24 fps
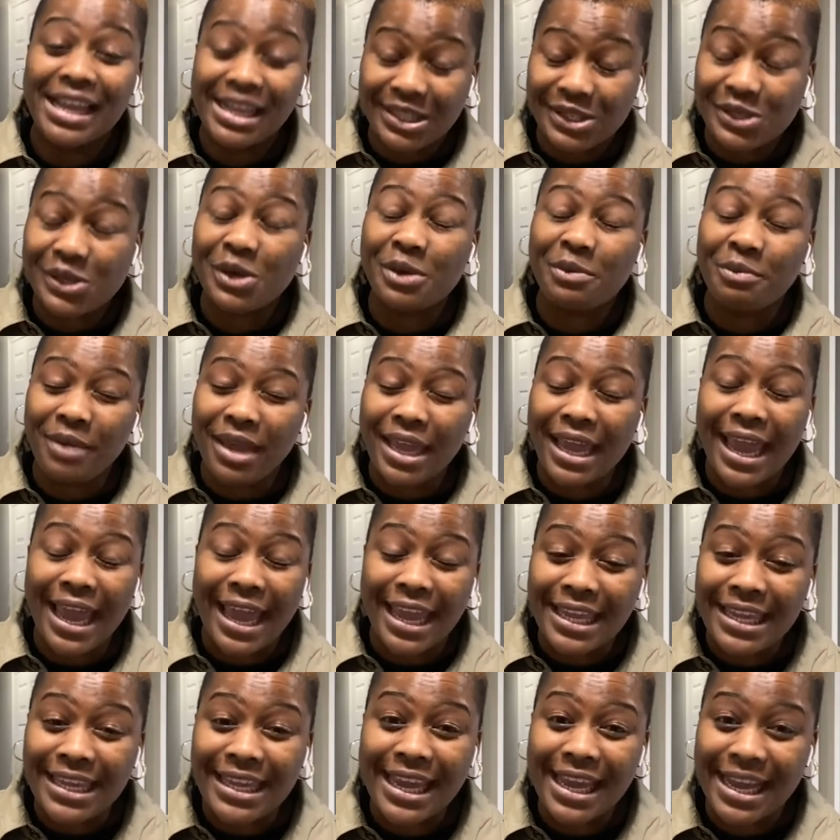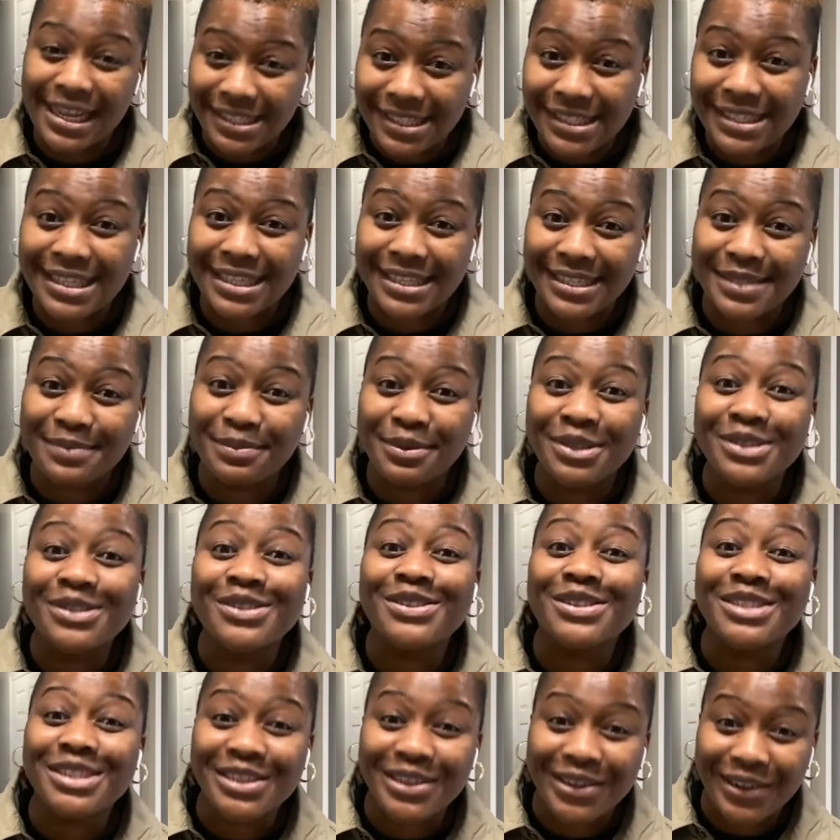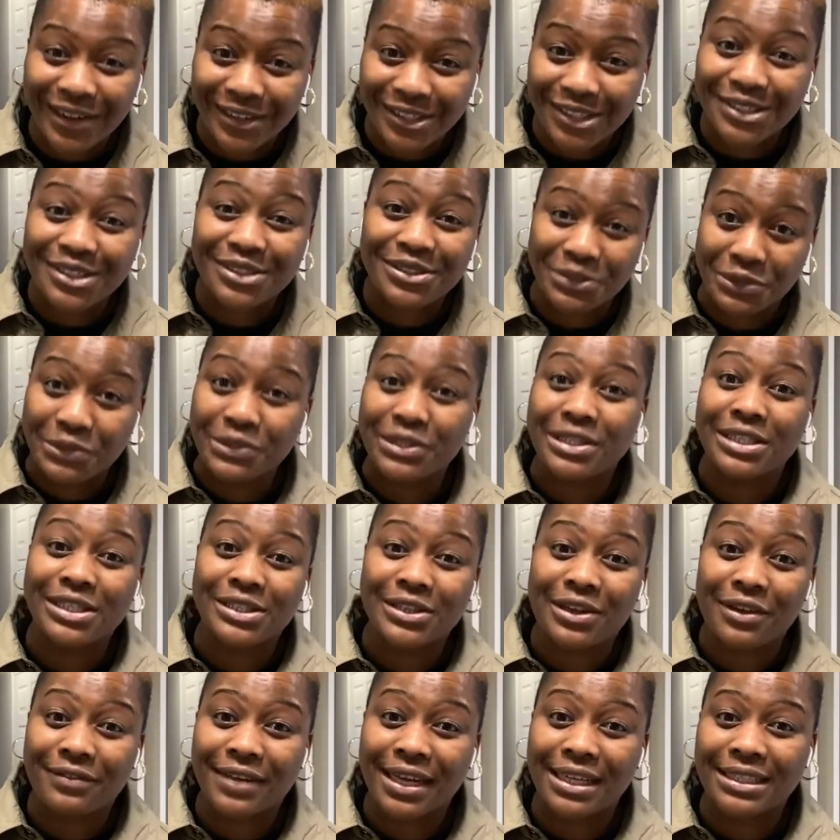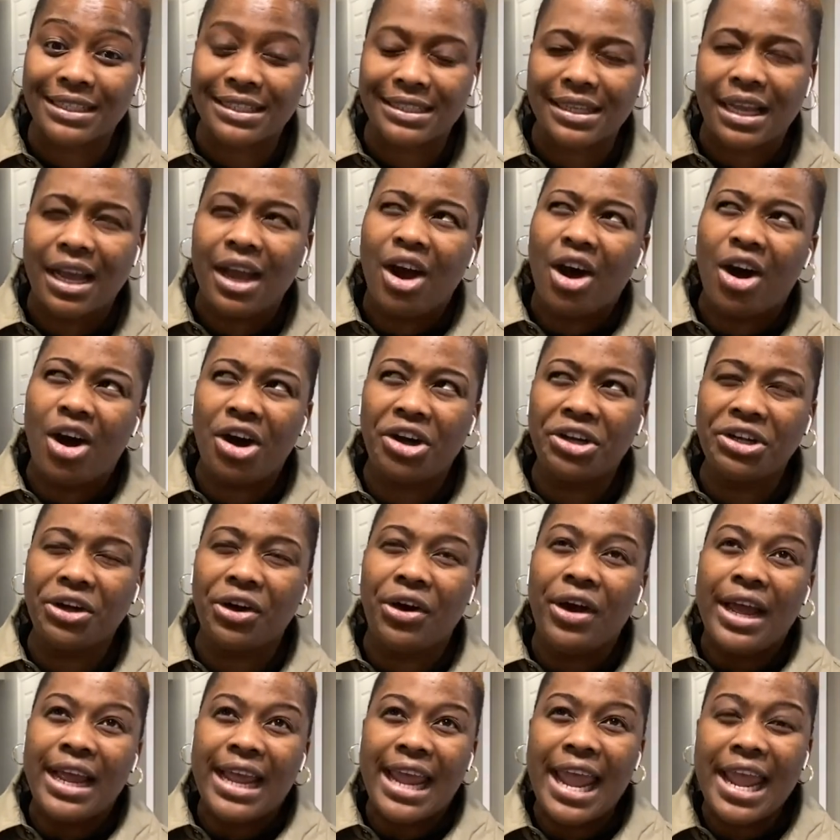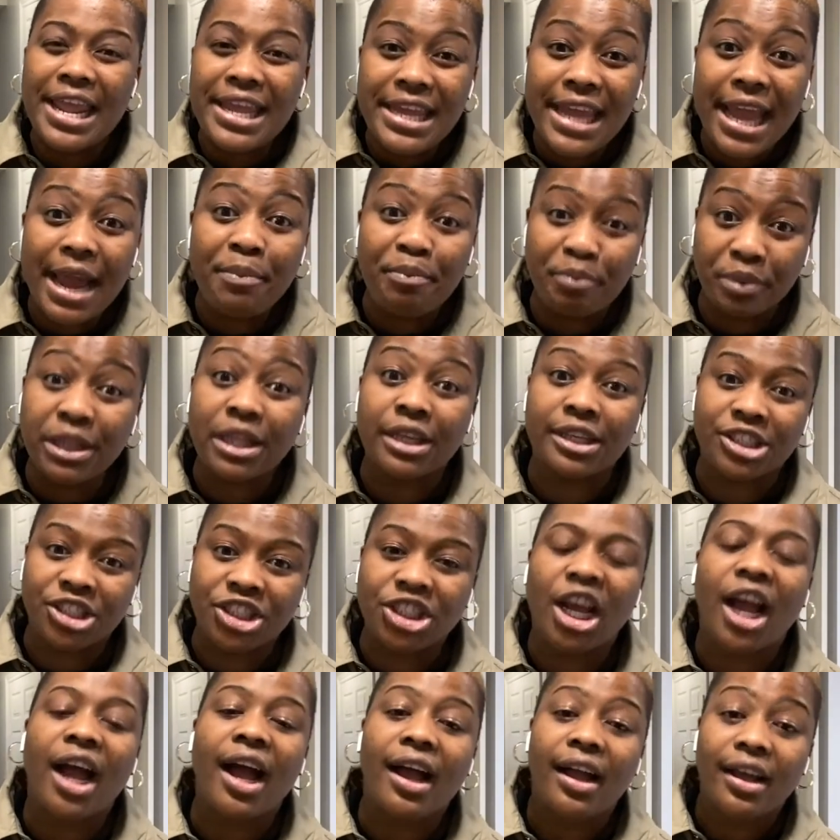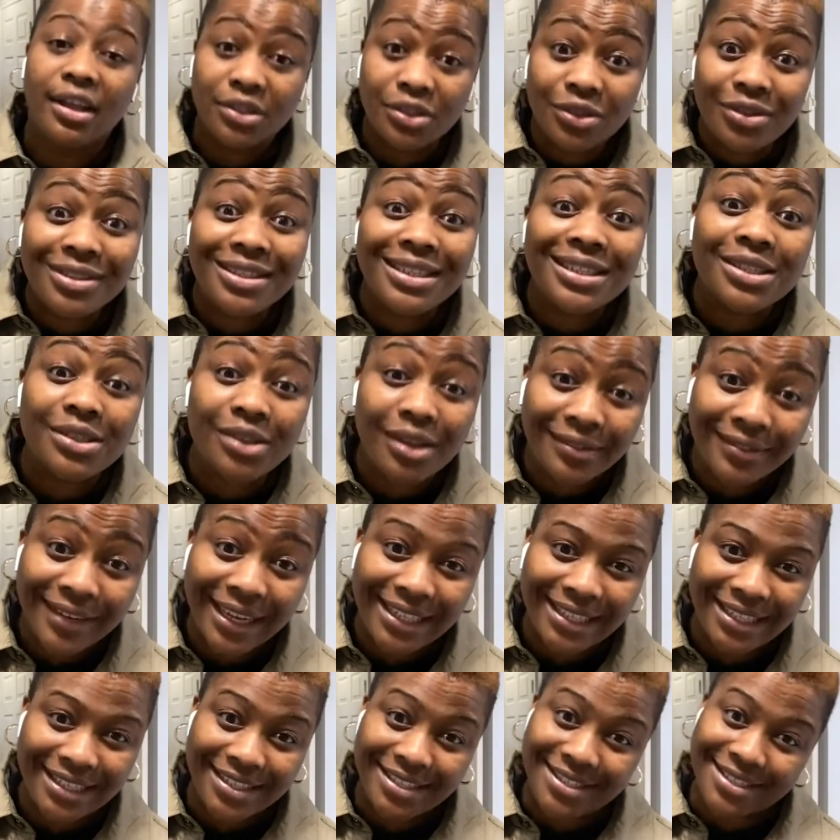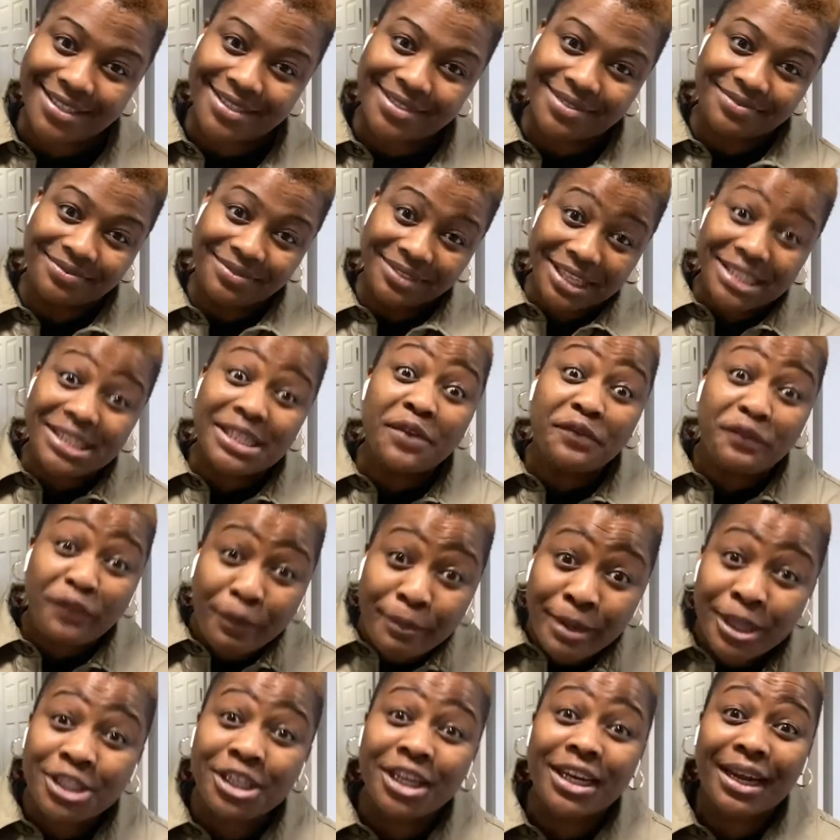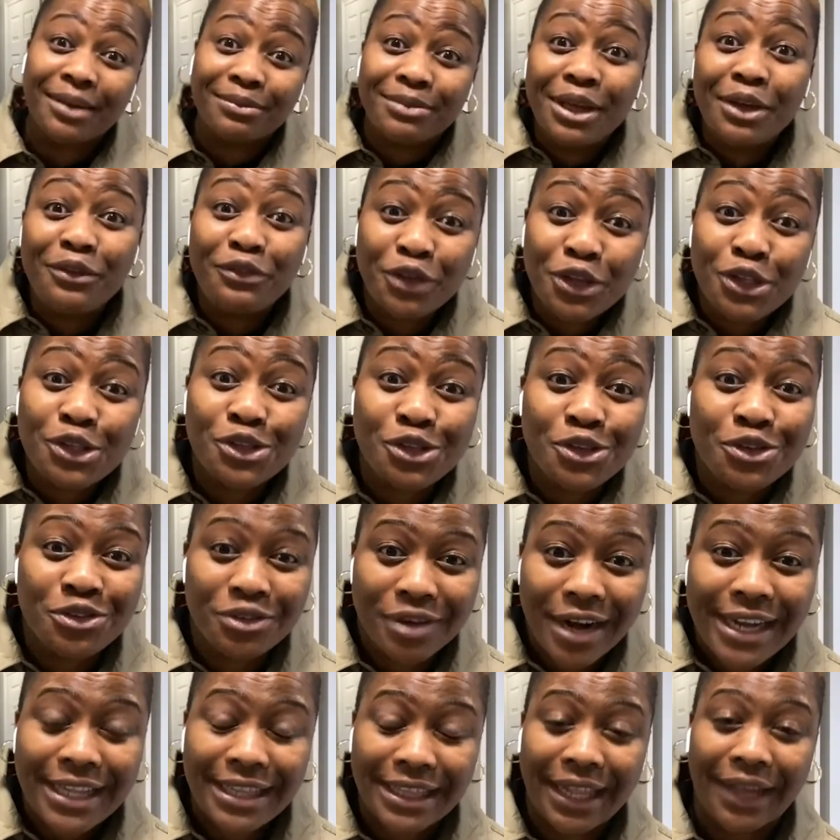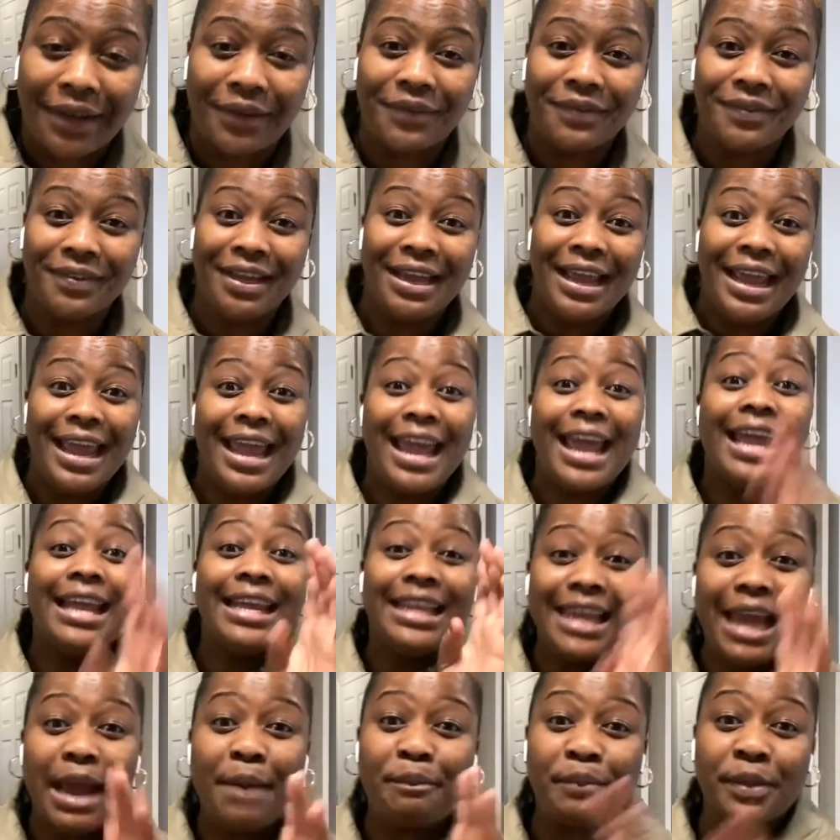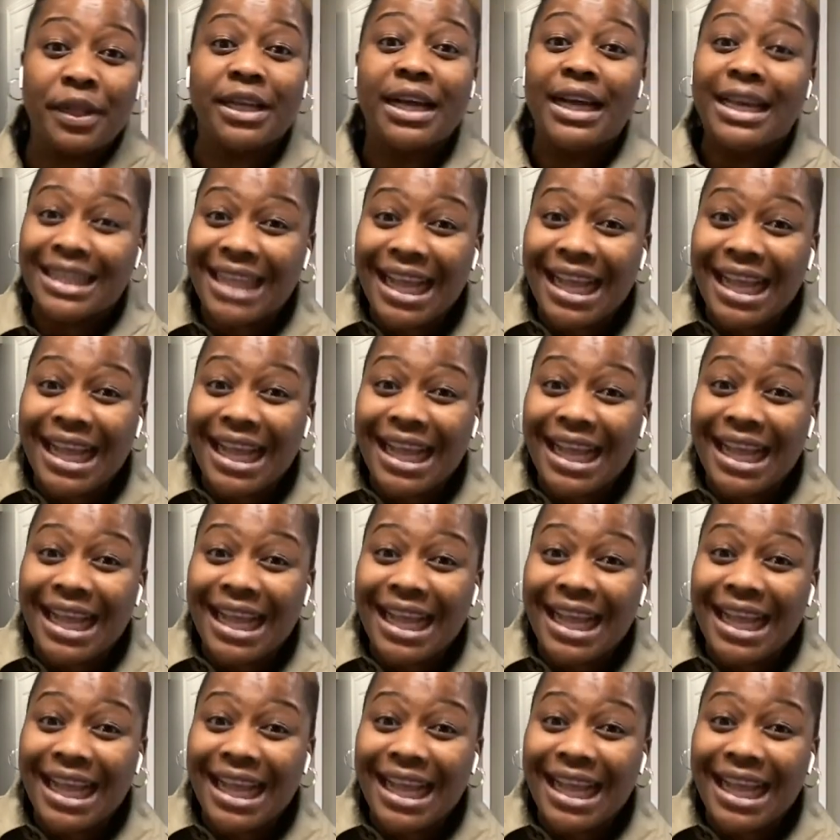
It took me a year and 6 months to discover this. Oh no, a year plus, to discover this. This information I'm giving to you right now, a year plus.